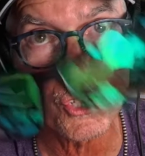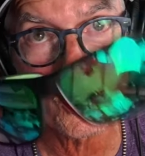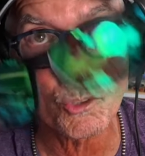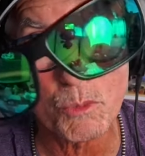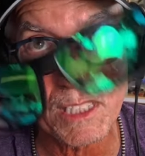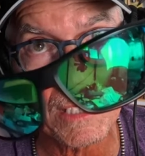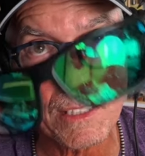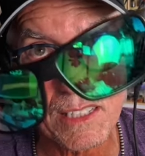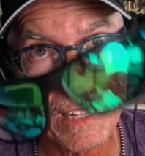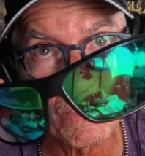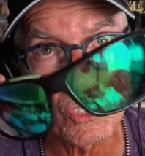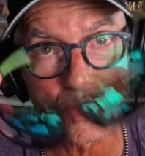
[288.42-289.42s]
so we can
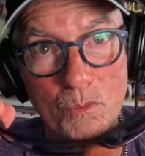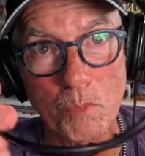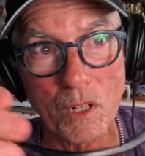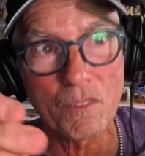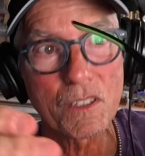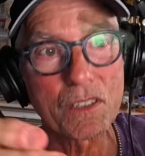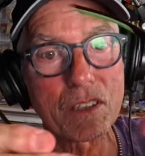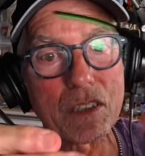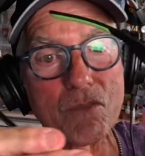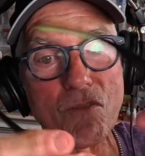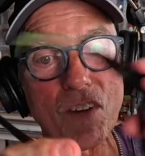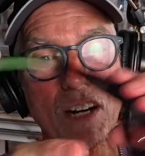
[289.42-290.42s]
salvage these perfectly
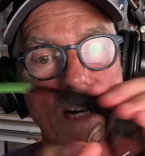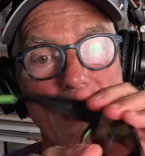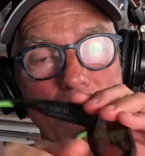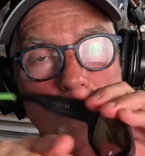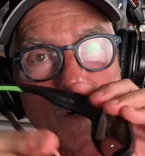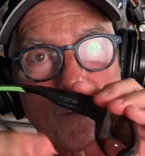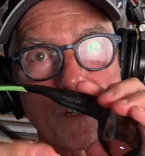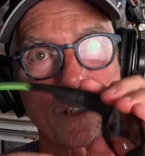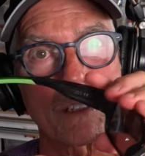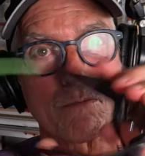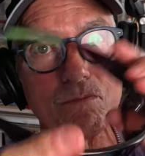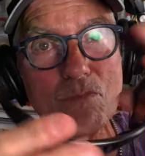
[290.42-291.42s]
fine,
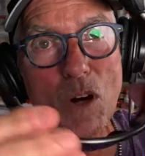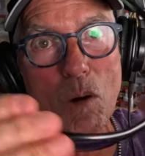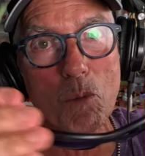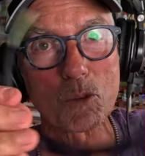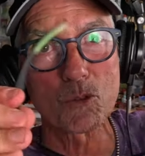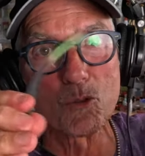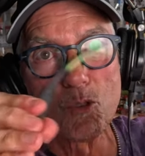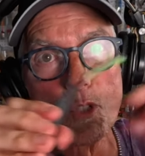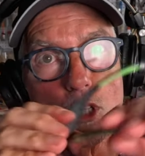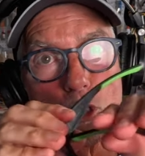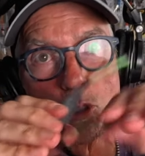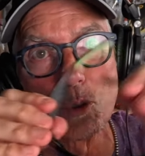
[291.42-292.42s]
perfectly almost
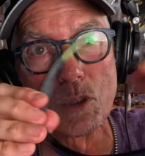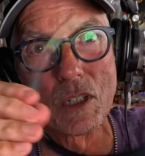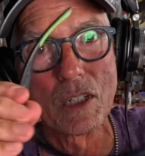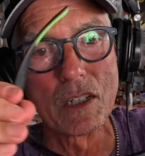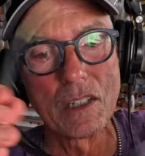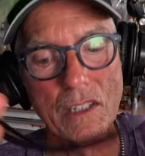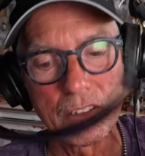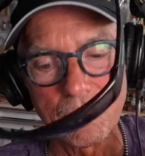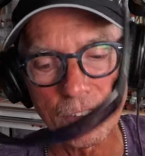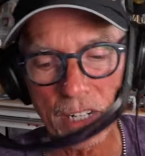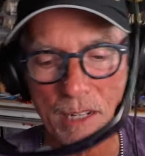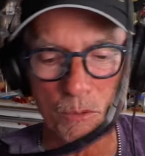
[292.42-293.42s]
new
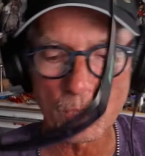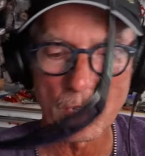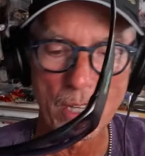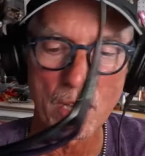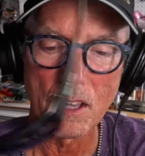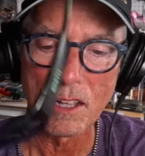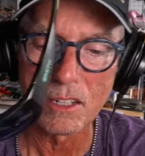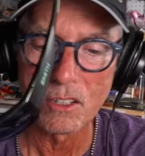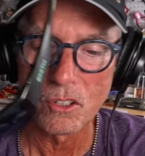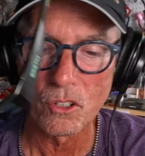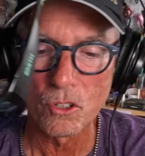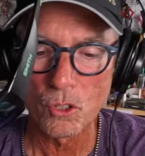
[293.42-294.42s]
frames.
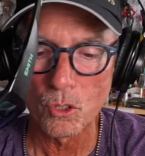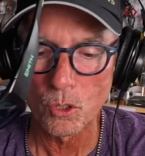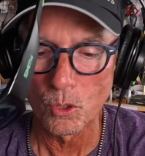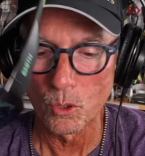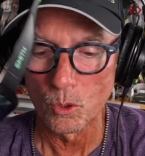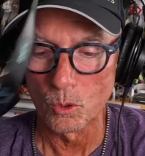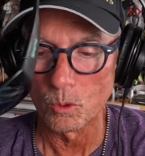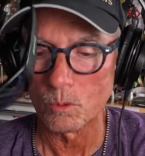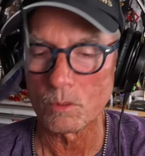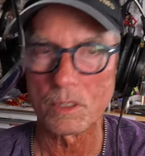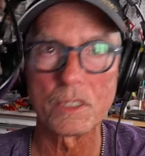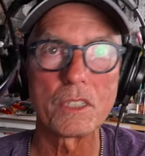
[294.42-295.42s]
To
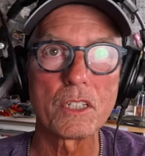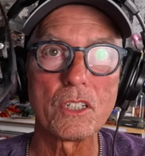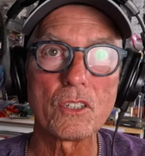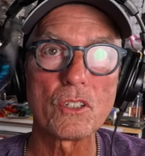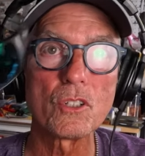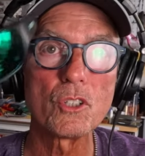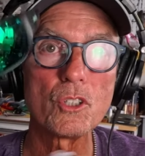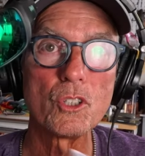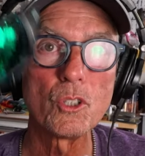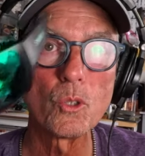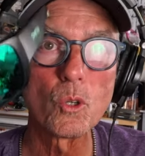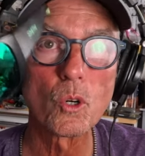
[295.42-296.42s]
get
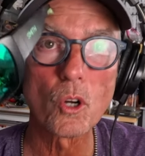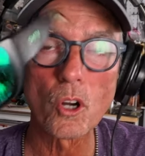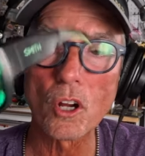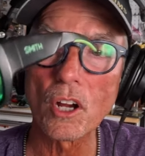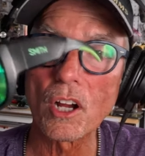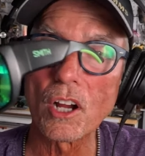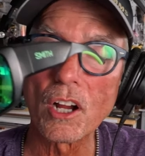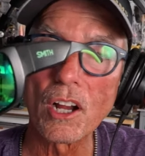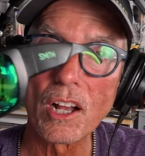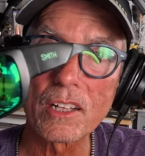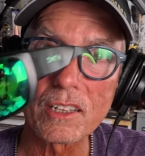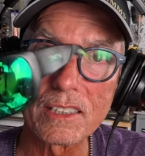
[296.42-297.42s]
your
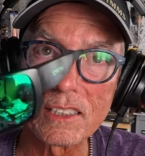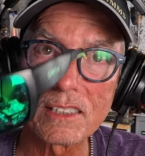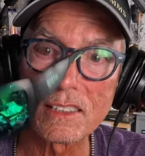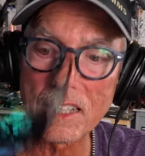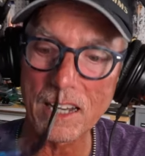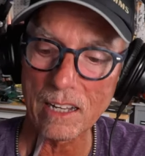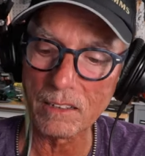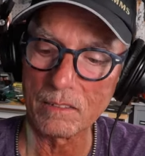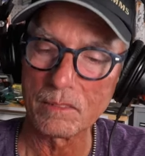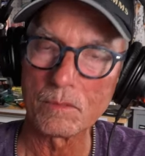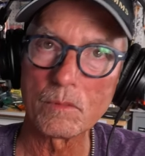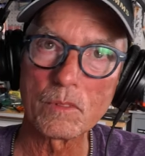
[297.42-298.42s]
lenses out,
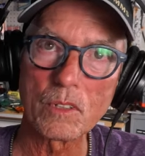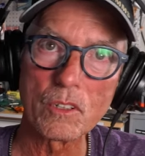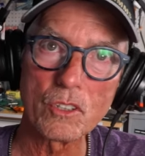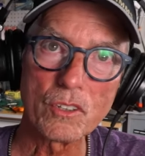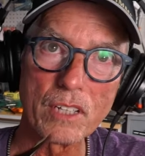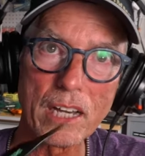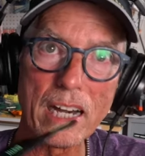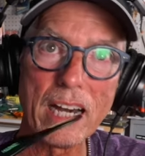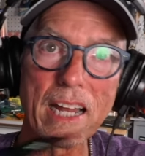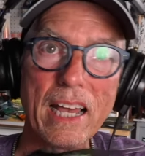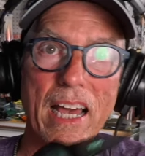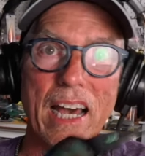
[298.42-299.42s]
you
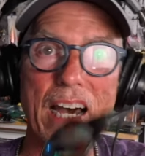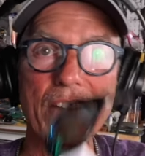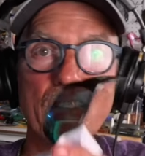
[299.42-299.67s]
gotta have a